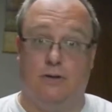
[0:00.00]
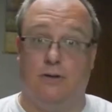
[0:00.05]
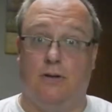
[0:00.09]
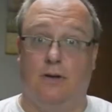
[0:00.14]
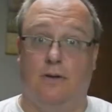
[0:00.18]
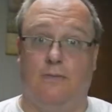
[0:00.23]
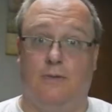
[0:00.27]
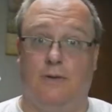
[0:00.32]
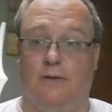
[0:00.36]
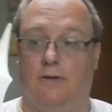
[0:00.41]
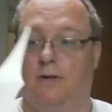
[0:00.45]

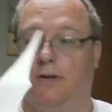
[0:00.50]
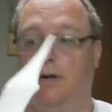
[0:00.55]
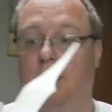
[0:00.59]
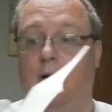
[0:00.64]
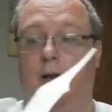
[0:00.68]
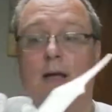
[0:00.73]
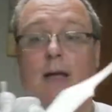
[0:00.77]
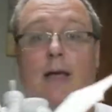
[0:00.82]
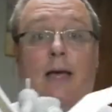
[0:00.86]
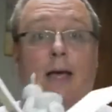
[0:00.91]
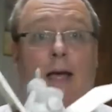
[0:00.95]
Surfacer,
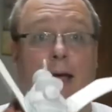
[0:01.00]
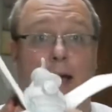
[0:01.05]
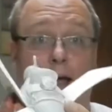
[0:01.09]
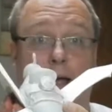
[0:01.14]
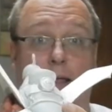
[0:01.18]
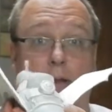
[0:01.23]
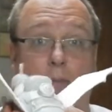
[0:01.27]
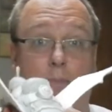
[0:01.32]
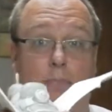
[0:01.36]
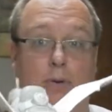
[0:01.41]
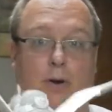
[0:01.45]

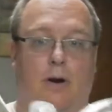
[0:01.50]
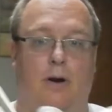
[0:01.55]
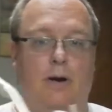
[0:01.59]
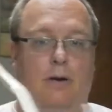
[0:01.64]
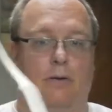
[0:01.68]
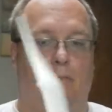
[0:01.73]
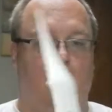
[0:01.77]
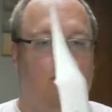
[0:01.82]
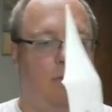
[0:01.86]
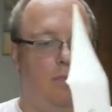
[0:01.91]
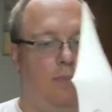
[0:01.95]
and the
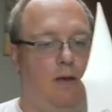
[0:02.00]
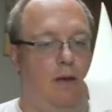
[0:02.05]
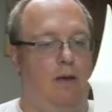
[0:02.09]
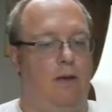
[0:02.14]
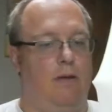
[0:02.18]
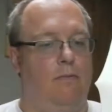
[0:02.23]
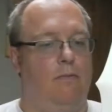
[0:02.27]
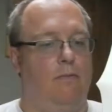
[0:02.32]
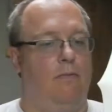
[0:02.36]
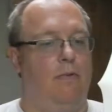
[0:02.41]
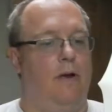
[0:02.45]
bird will
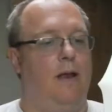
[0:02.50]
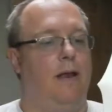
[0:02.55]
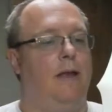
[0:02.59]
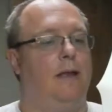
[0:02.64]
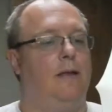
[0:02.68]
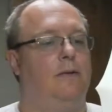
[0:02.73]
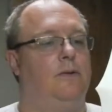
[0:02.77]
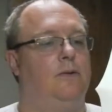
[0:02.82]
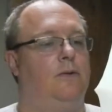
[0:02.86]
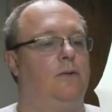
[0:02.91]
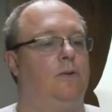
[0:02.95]
be ready
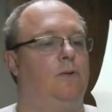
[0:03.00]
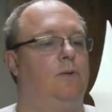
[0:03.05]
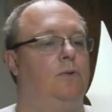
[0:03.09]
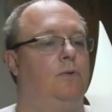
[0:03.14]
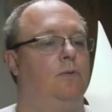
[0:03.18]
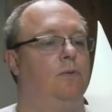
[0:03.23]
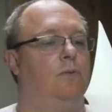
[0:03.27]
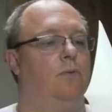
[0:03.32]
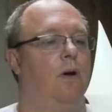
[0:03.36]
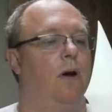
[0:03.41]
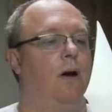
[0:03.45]

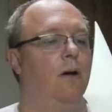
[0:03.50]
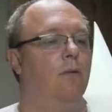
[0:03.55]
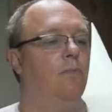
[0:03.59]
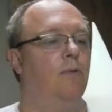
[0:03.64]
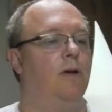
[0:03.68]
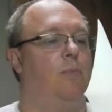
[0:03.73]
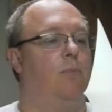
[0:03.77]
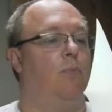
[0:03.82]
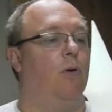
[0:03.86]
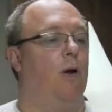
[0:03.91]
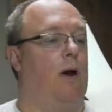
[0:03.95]
to
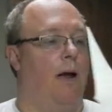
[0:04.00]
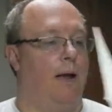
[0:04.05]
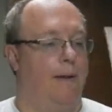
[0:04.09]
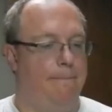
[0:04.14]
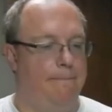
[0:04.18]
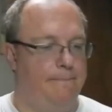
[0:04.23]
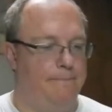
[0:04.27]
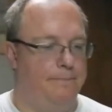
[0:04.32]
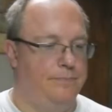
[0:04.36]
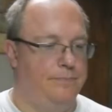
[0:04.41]
reprime.